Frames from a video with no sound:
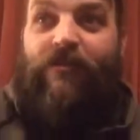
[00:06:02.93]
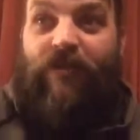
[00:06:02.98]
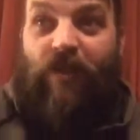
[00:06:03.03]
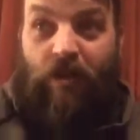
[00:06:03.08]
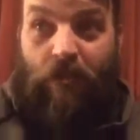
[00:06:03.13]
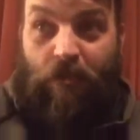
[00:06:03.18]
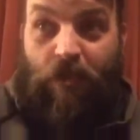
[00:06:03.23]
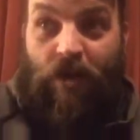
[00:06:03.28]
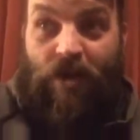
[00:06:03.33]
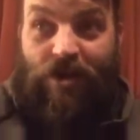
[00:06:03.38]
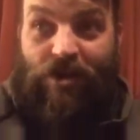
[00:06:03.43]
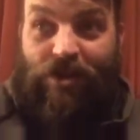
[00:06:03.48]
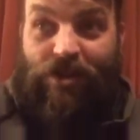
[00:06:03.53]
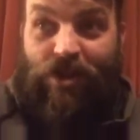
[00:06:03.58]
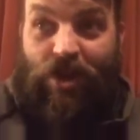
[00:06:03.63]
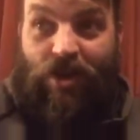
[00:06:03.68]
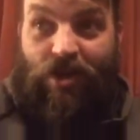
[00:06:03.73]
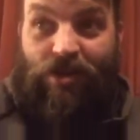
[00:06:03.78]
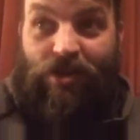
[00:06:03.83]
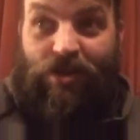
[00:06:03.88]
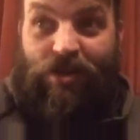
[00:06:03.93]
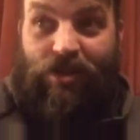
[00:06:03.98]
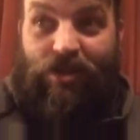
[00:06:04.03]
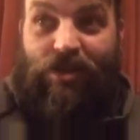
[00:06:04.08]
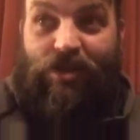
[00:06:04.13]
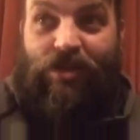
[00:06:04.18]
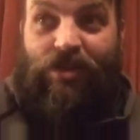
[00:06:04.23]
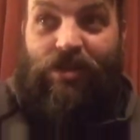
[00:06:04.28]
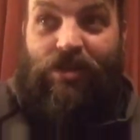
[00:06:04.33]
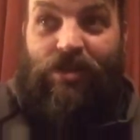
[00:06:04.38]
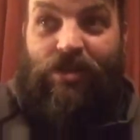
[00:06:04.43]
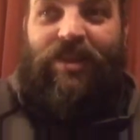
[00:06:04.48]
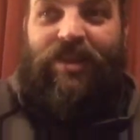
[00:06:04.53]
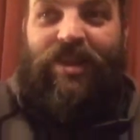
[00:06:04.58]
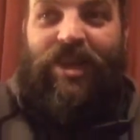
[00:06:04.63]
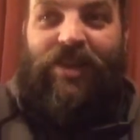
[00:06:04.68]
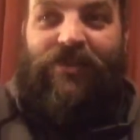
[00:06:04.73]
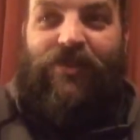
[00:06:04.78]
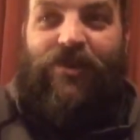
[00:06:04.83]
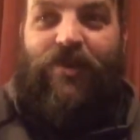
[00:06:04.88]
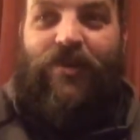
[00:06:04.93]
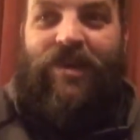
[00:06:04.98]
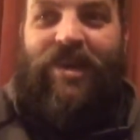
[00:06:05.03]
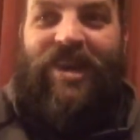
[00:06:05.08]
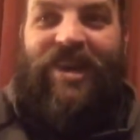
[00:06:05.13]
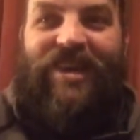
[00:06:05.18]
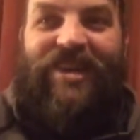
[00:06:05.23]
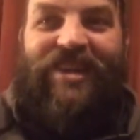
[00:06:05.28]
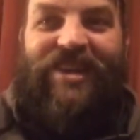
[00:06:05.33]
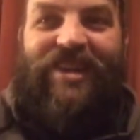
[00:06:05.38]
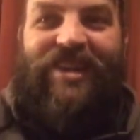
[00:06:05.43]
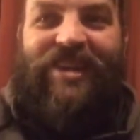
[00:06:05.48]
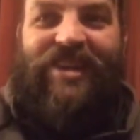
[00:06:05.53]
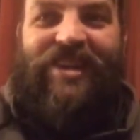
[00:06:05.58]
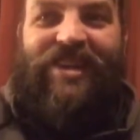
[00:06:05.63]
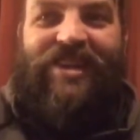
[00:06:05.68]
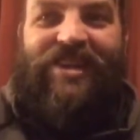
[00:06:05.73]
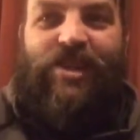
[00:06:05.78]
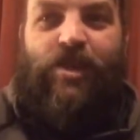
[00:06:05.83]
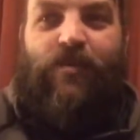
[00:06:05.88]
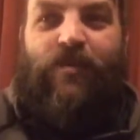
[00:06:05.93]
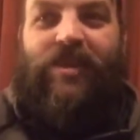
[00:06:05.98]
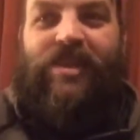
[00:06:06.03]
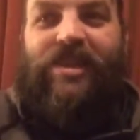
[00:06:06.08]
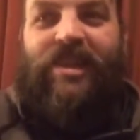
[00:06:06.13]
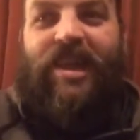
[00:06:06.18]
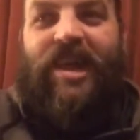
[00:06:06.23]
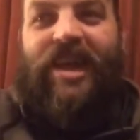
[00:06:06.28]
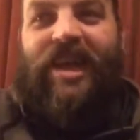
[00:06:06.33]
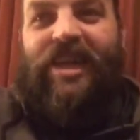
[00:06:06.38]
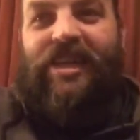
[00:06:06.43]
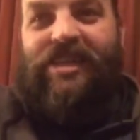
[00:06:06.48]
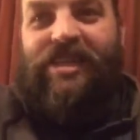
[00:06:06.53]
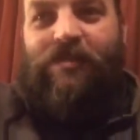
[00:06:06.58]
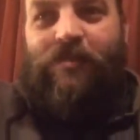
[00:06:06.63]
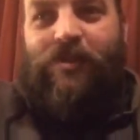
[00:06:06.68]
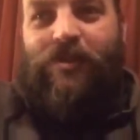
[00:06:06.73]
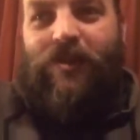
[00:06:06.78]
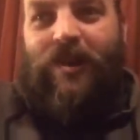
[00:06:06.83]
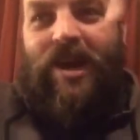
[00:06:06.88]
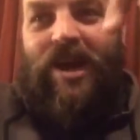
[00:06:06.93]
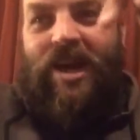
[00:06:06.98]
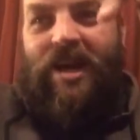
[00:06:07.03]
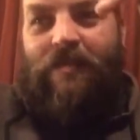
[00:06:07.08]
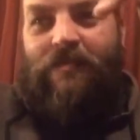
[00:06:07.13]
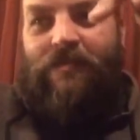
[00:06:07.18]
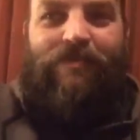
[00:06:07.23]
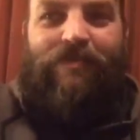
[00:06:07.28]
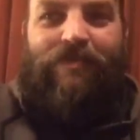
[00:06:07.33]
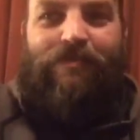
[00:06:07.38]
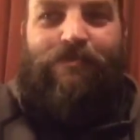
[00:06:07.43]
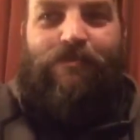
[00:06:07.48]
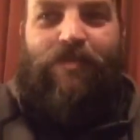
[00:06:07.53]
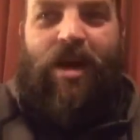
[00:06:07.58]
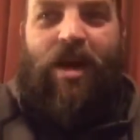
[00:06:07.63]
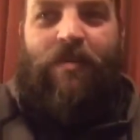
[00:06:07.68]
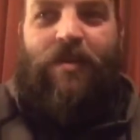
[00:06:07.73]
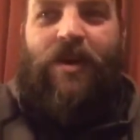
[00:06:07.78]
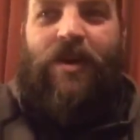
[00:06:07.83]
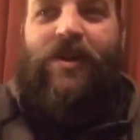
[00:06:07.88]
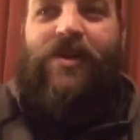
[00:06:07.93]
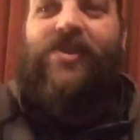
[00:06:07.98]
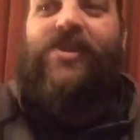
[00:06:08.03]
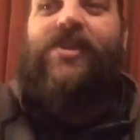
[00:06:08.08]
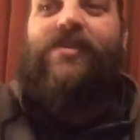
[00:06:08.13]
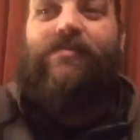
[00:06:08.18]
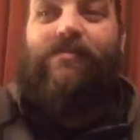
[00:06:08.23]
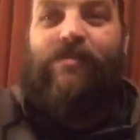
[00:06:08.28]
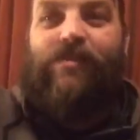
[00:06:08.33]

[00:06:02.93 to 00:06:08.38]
the fun part starts. Thanks for tuning in. Don't forget to like and subscribe. Bob Halls,